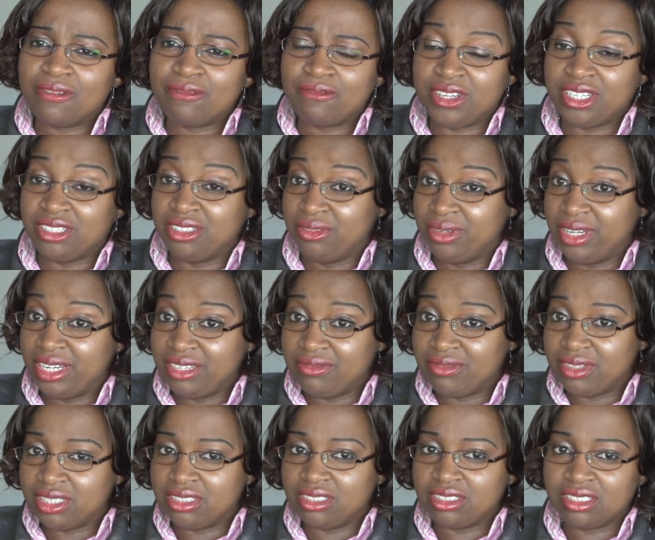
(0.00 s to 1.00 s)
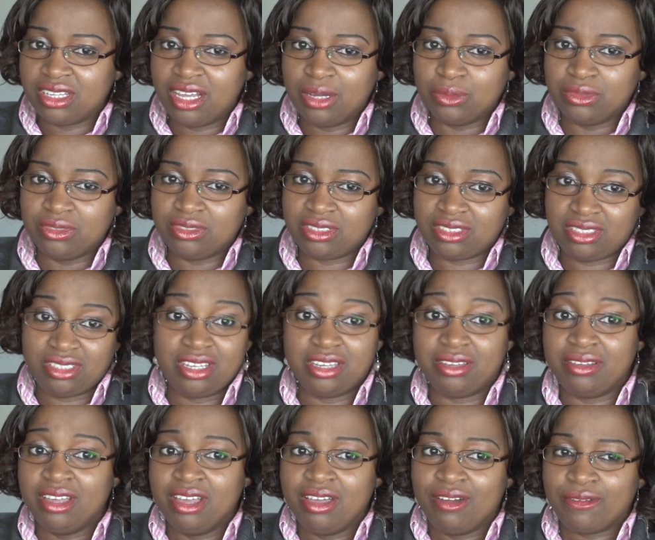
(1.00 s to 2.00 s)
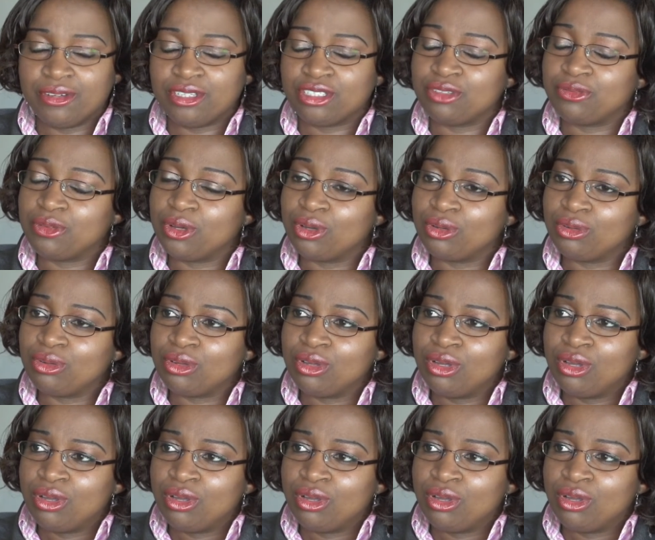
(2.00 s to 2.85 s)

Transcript: very relevant. I would say, first of all,